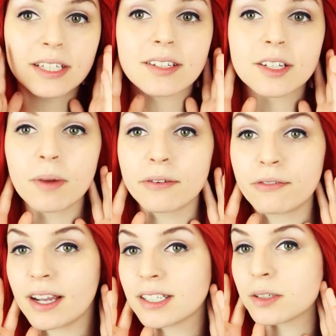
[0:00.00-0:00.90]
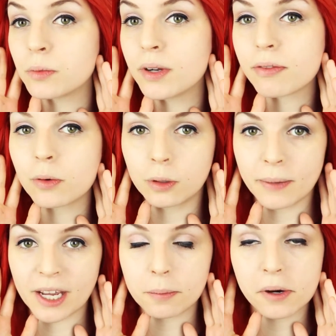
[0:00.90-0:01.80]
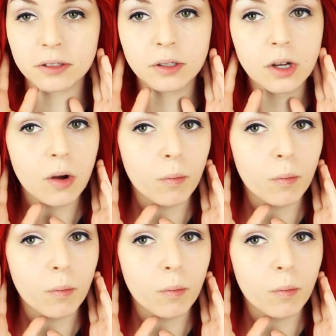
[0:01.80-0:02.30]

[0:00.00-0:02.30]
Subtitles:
this is my face with all the makeup on.